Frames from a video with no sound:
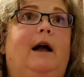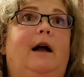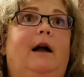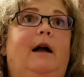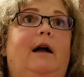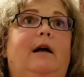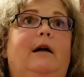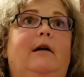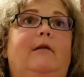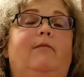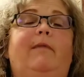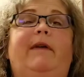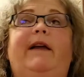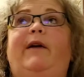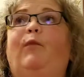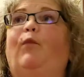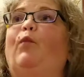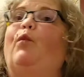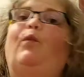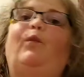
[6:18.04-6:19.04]

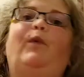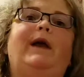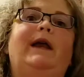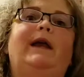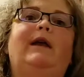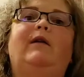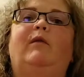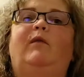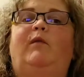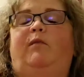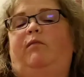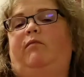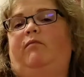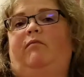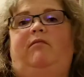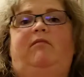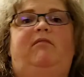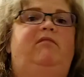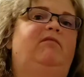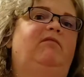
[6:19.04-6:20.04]
and we
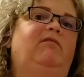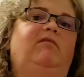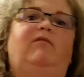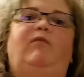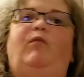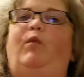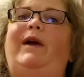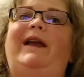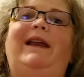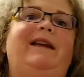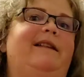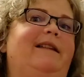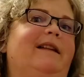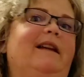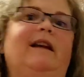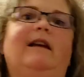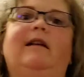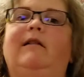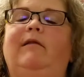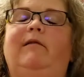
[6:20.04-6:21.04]

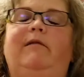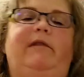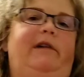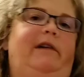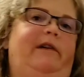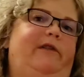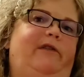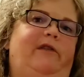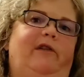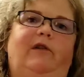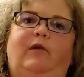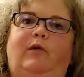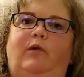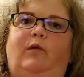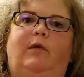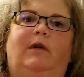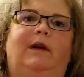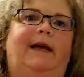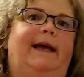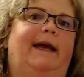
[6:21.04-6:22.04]
didn't
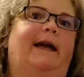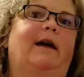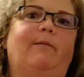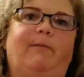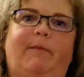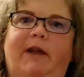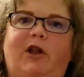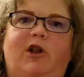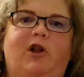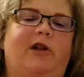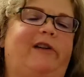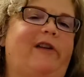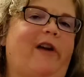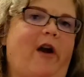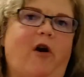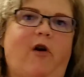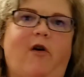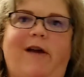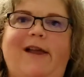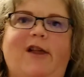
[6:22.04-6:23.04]
do like a bunch of
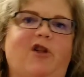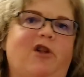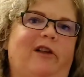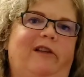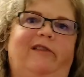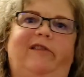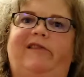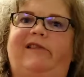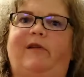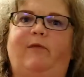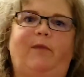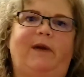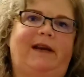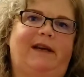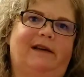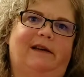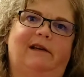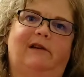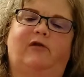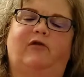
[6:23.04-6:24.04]
decorations, and we
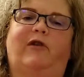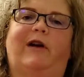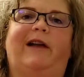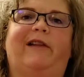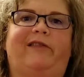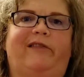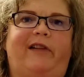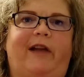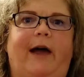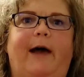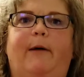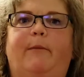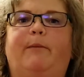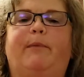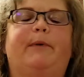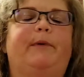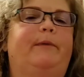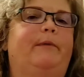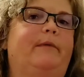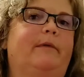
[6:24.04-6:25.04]
didn't dress up